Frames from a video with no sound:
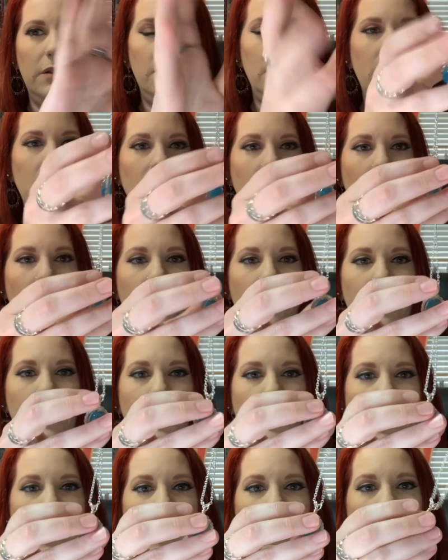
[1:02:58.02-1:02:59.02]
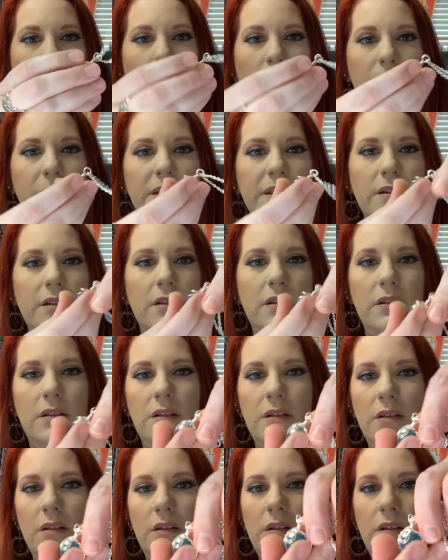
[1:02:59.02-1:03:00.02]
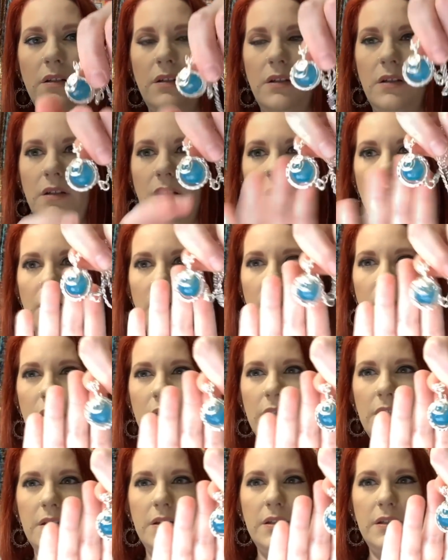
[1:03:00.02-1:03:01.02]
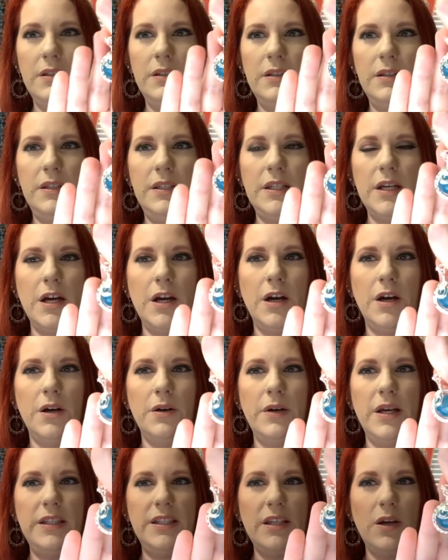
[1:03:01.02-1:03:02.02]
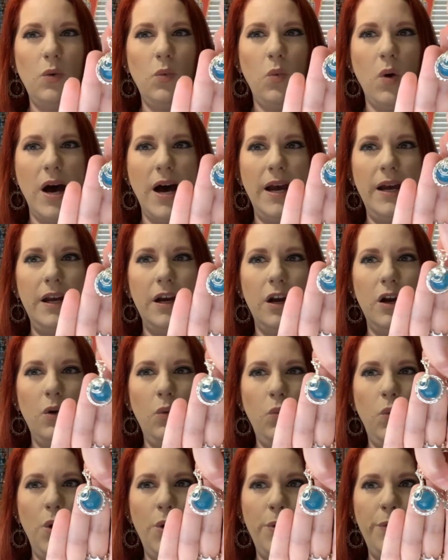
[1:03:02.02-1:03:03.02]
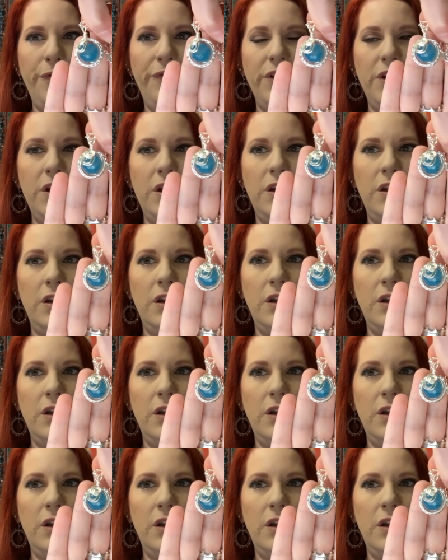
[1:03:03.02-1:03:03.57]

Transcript: or for the week. Whoops. Wow. So it's a wire woven